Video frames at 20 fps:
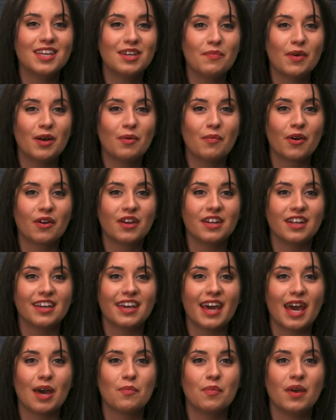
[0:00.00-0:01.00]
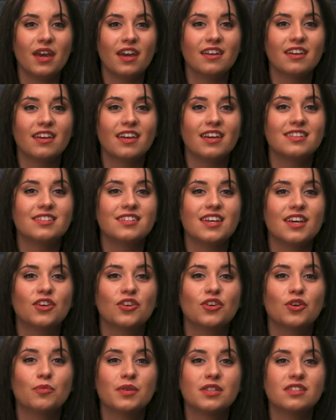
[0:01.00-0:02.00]
email marketing campaign can
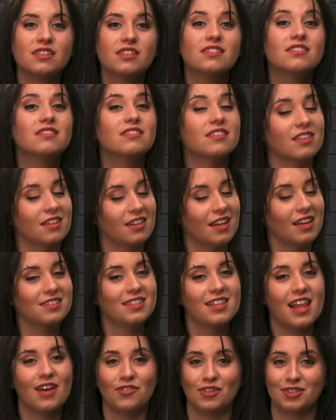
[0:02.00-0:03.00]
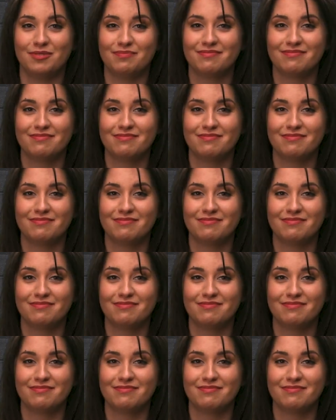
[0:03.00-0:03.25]
take your business to the next level.